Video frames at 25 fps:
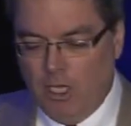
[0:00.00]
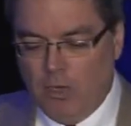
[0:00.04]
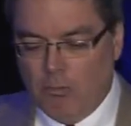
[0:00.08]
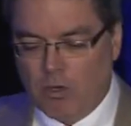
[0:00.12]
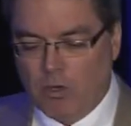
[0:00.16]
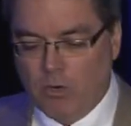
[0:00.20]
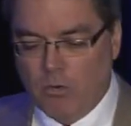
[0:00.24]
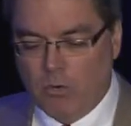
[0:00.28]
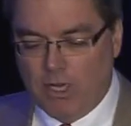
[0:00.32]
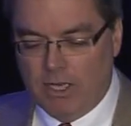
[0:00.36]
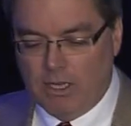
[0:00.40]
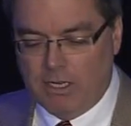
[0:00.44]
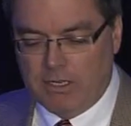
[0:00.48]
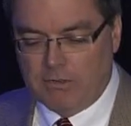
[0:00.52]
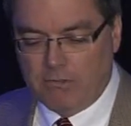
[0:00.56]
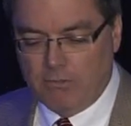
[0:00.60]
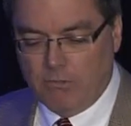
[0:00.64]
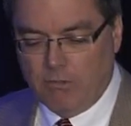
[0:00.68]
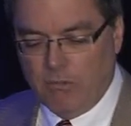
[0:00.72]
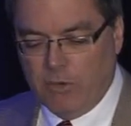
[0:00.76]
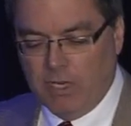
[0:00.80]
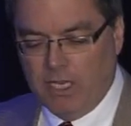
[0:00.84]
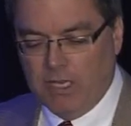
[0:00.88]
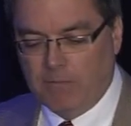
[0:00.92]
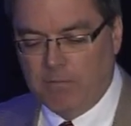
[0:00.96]
But
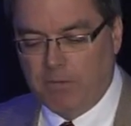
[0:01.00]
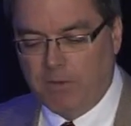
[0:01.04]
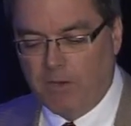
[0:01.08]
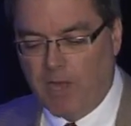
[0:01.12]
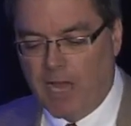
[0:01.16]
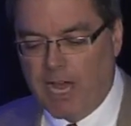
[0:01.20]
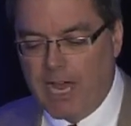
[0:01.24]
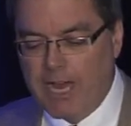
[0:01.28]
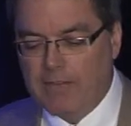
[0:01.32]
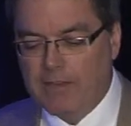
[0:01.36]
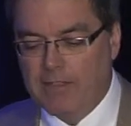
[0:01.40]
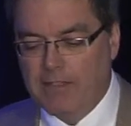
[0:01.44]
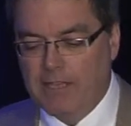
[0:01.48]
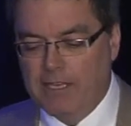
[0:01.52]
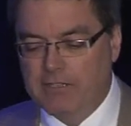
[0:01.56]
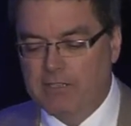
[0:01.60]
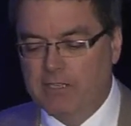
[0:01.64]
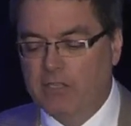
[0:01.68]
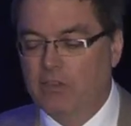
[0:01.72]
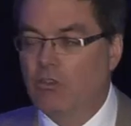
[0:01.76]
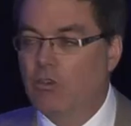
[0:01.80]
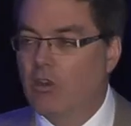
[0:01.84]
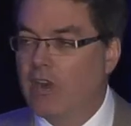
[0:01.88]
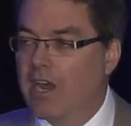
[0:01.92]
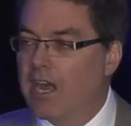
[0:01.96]
we applied this
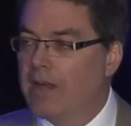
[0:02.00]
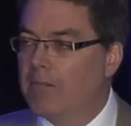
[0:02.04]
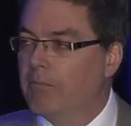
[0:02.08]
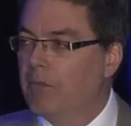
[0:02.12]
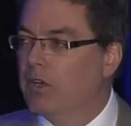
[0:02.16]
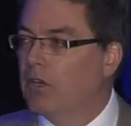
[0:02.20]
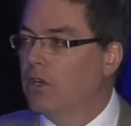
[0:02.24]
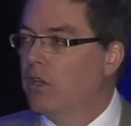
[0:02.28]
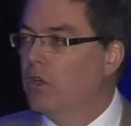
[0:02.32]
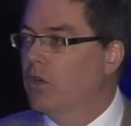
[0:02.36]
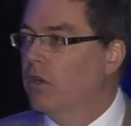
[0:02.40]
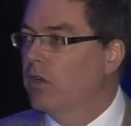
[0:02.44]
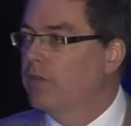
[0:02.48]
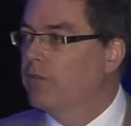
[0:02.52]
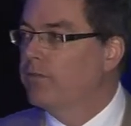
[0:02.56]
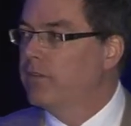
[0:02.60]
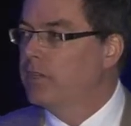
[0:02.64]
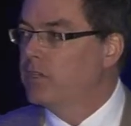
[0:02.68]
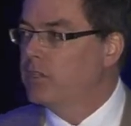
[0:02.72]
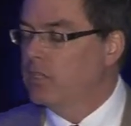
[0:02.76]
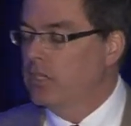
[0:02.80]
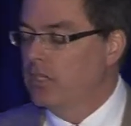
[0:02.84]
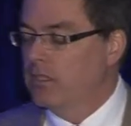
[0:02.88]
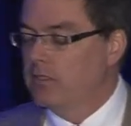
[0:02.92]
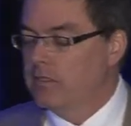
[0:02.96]
entrapment
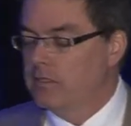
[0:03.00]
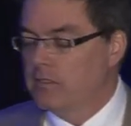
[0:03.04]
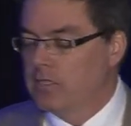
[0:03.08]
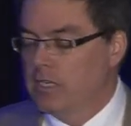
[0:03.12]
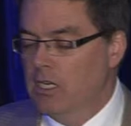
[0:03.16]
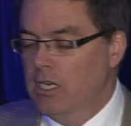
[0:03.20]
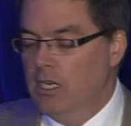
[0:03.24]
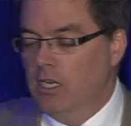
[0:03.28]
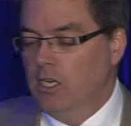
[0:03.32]
coefficients